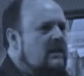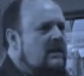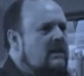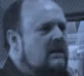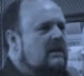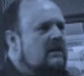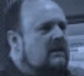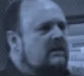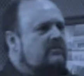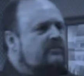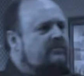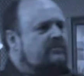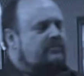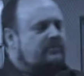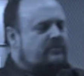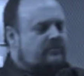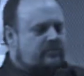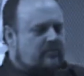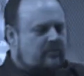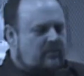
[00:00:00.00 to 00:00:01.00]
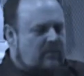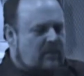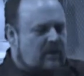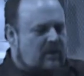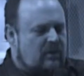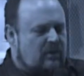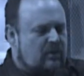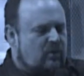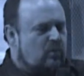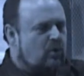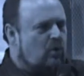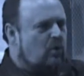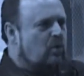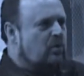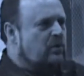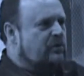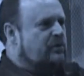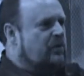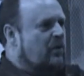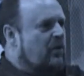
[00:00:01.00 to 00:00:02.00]
the
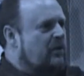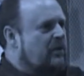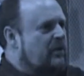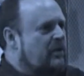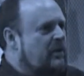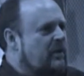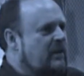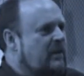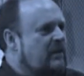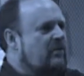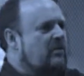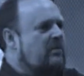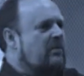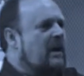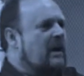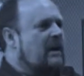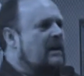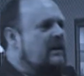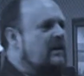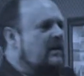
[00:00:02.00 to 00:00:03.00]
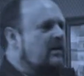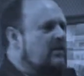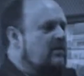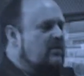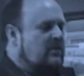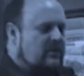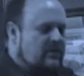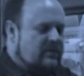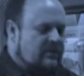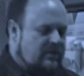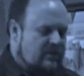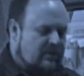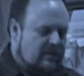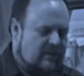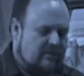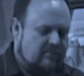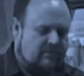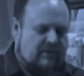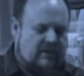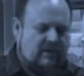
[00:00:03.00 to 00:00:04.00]
war was on in Romania,
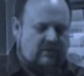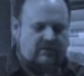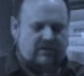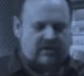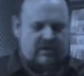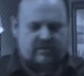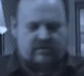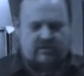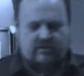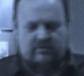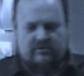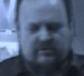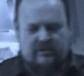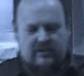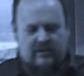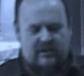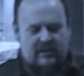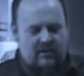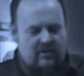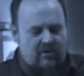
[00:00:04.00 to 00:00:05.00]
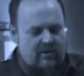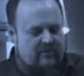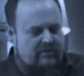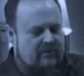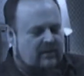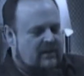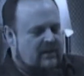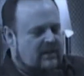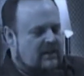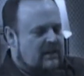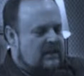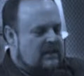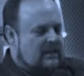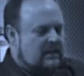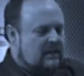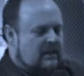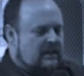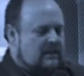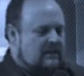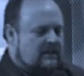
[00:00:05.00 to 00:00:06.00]
Ceausescu was still alive,
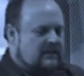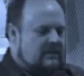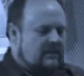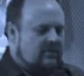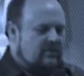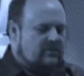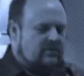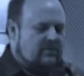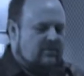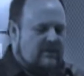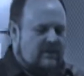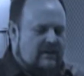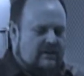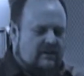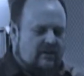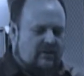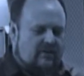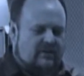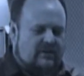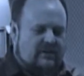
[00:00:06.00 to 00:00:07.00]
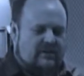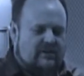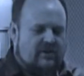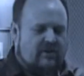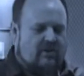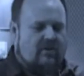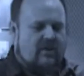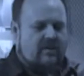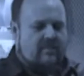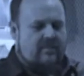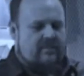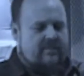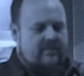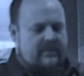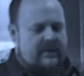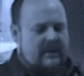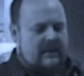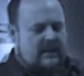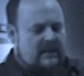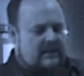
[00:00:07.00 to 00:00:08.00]
and it was a really dodgy time,
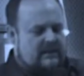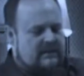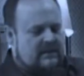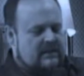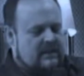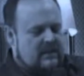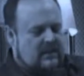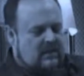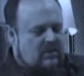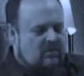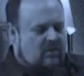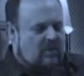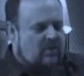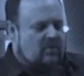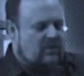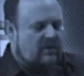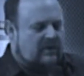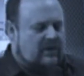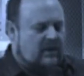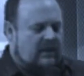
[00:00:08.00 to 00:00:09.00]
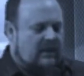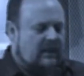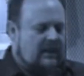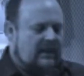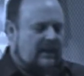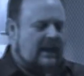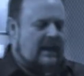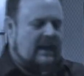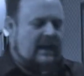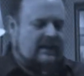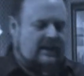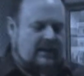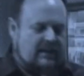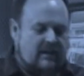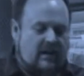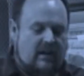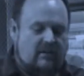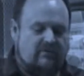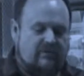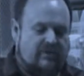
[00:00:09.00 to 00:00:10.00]
and what we'd had,
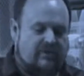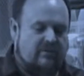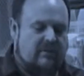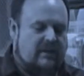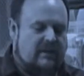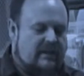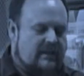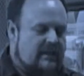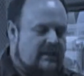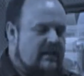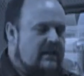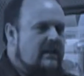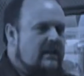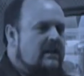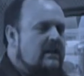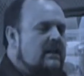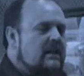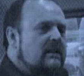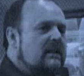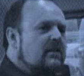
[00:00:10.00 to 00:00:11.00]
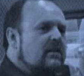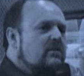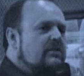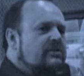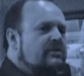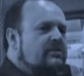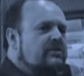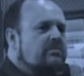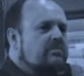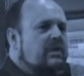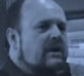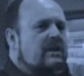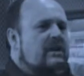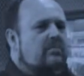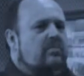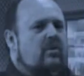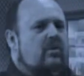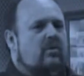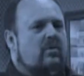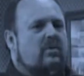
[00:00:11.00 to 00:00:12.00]
unknown to me, there was some
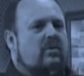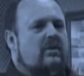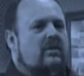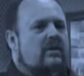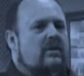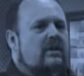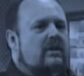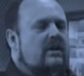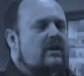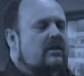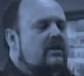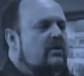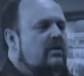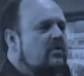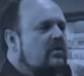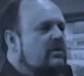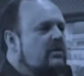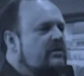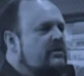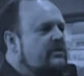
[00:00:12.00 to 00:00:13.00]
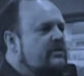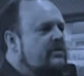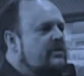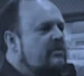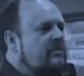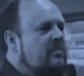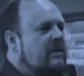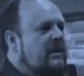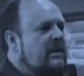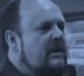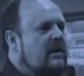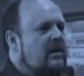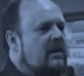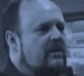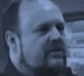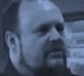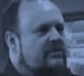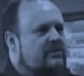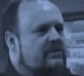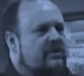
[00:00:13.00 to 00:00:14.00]
people that were being
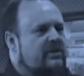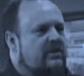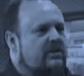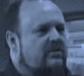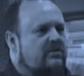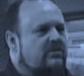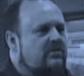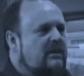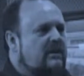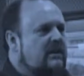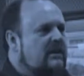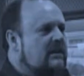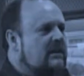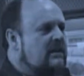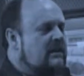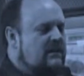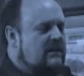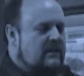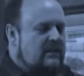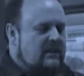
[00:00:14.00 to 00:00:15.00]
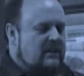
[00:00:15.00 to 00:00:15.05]
asked to